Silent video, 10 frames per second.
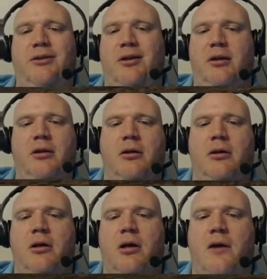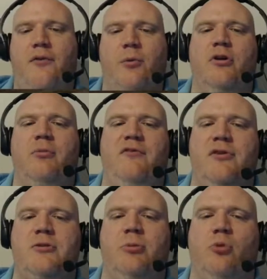If it were going to be
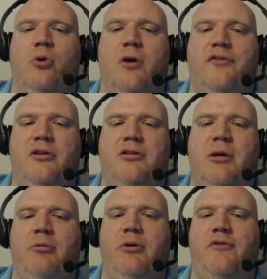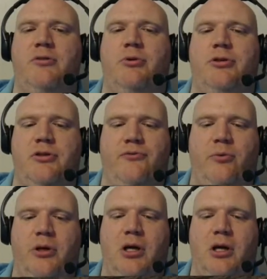visible more often, the only time it'll be visible is if
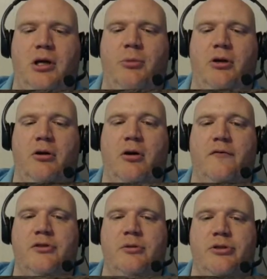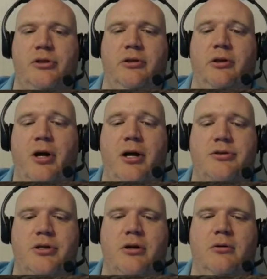we come in here and harvest the mycelium, right?
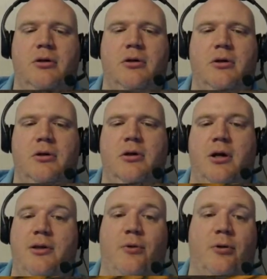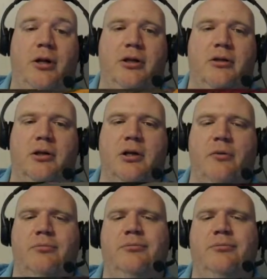So, and then we're immediately going to cover it.